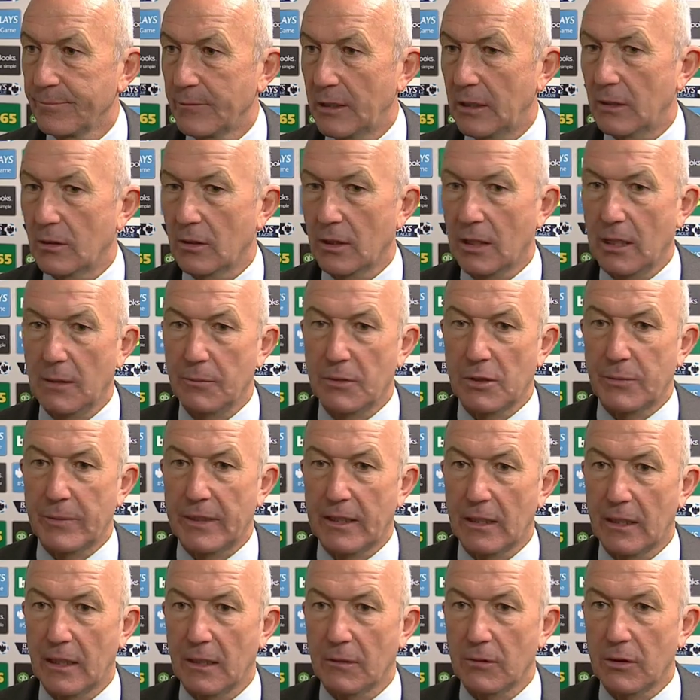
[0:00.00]
You know, the keeper's
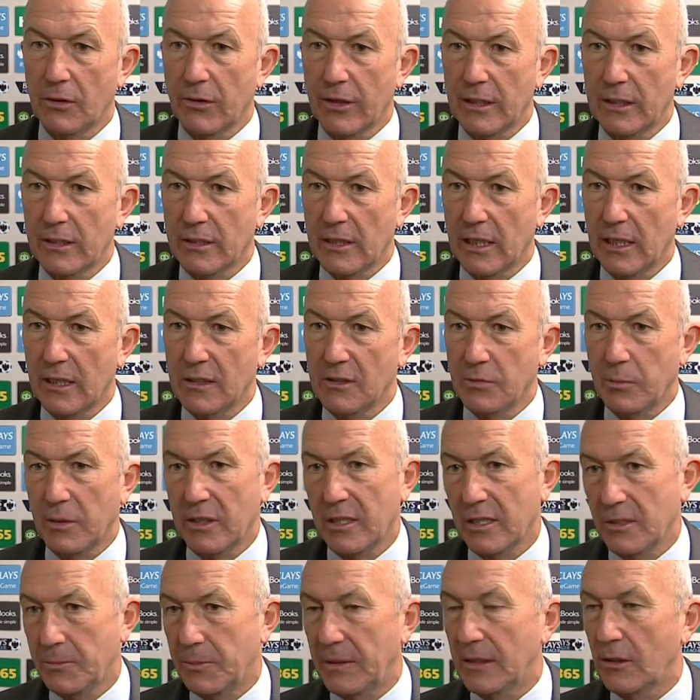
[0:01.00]
made a couple of great saves, but
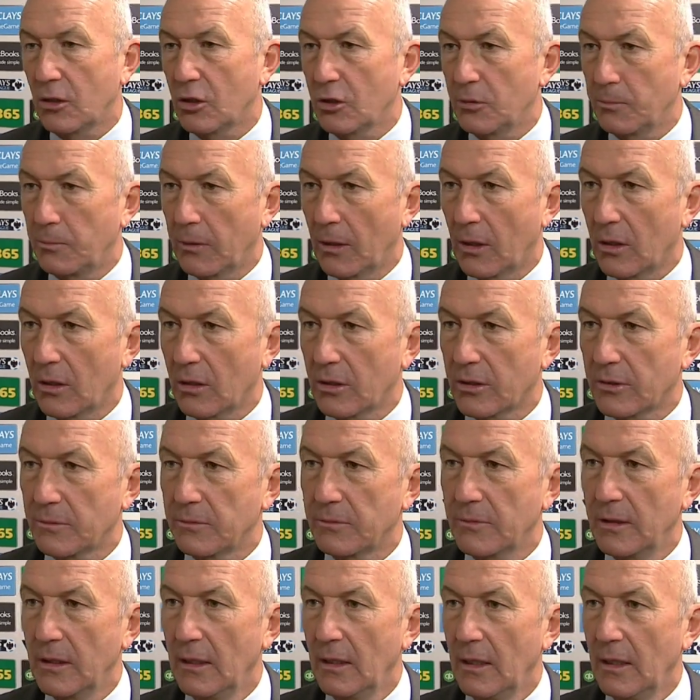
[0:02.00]
there's been good blocks and